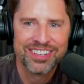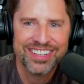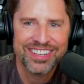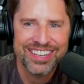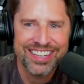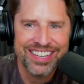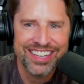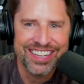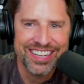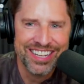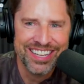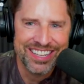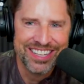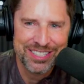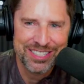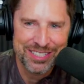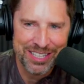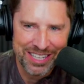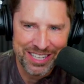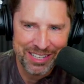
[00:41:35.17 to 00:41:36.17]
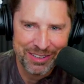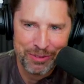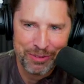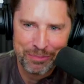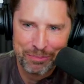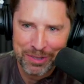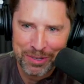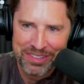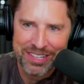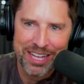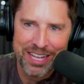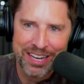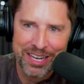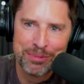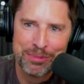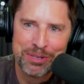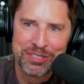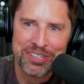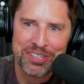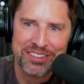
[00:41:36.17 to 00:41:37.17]
and, and it's like and we put that
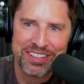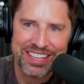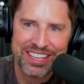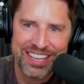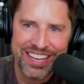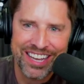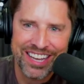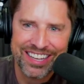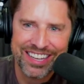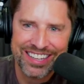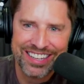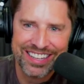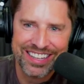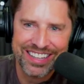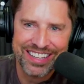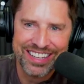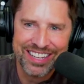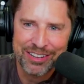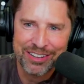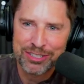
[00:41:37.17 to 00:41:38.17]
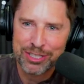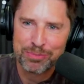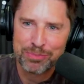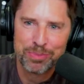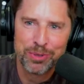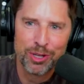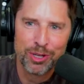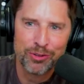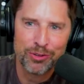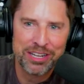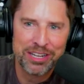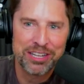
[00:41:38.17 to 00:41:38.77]
image on the cake, and it's just beautiful.